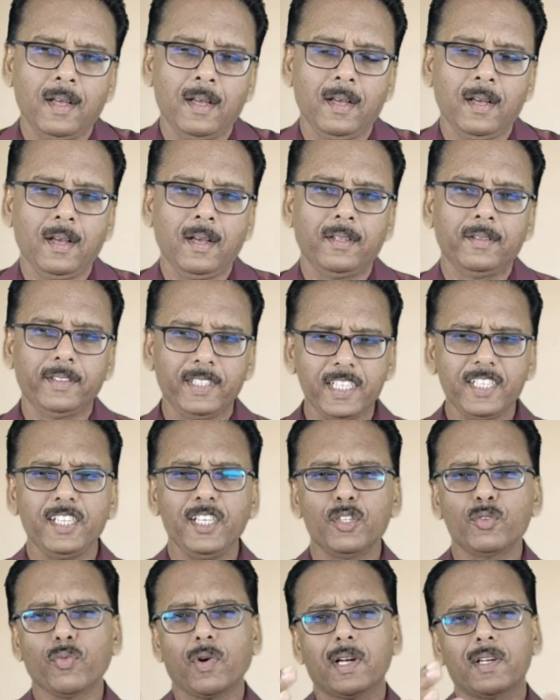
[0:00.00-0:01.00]
This is
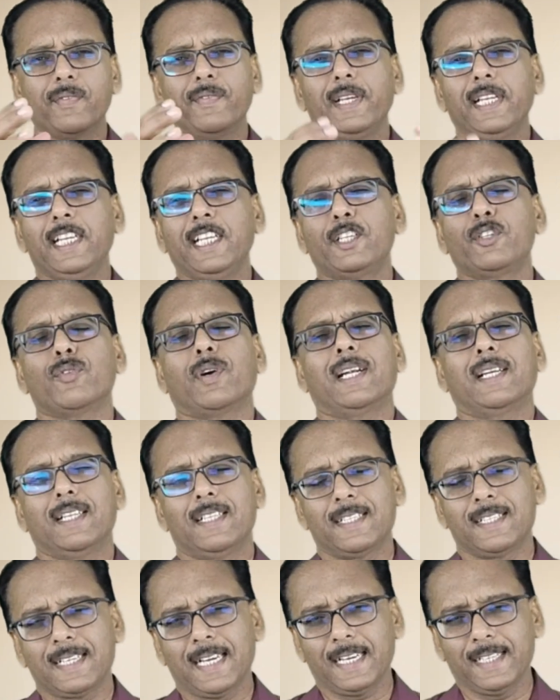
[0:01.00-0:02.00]
what we need to
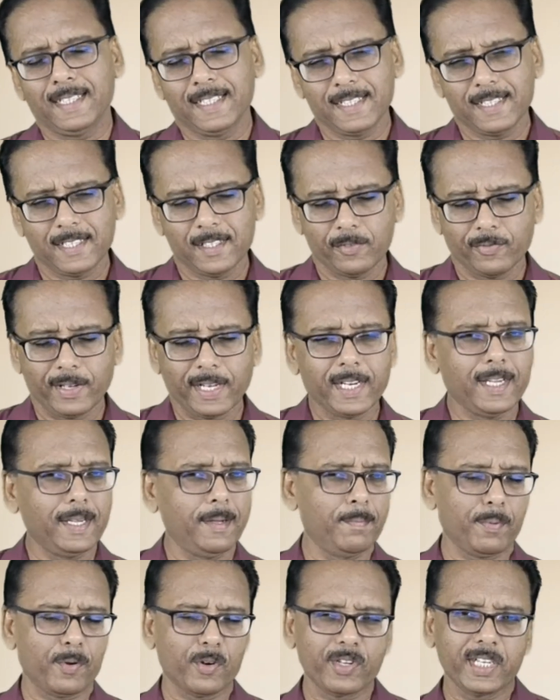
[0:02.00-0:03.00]
understand. This is very
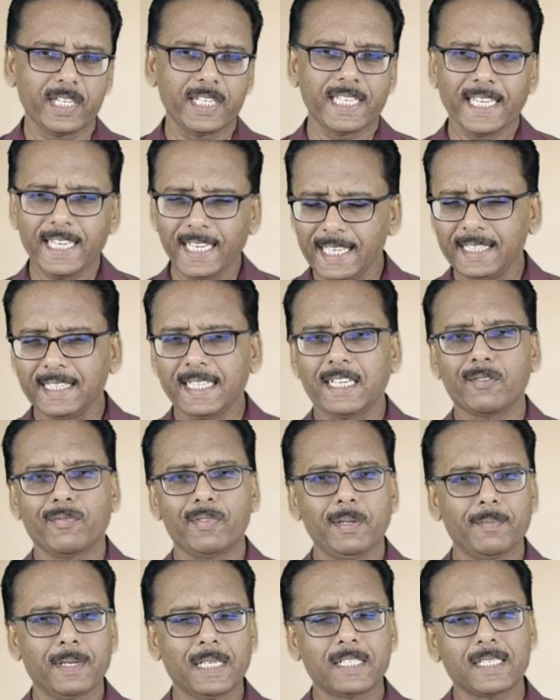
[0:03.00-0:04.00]
important key that we
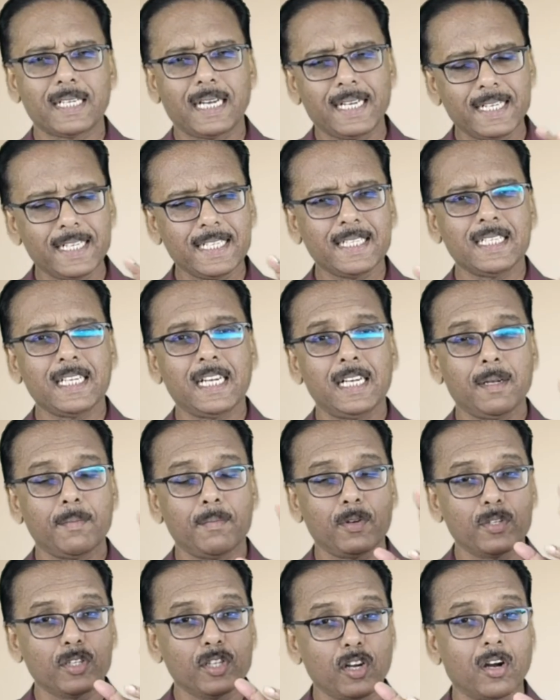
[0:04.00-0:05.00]
must understand
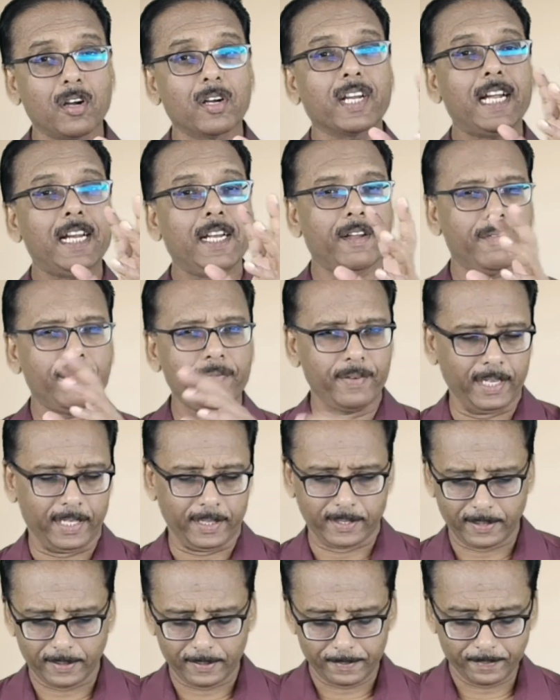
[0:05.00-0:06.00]
about God kind of
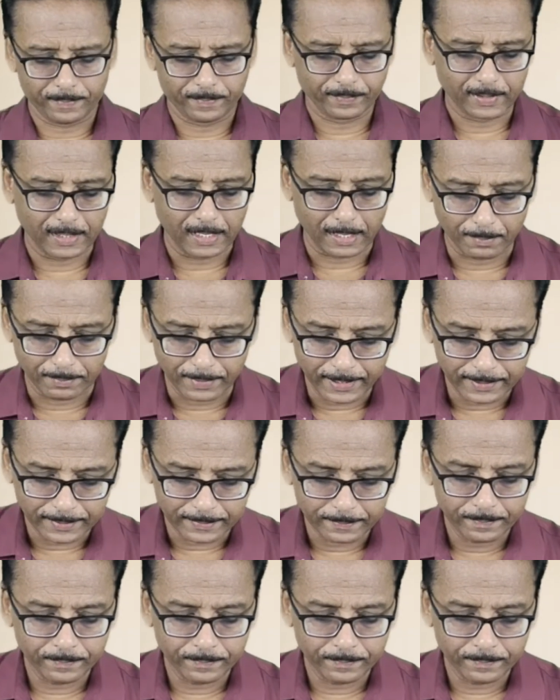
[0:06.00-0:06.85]
faith. Amen.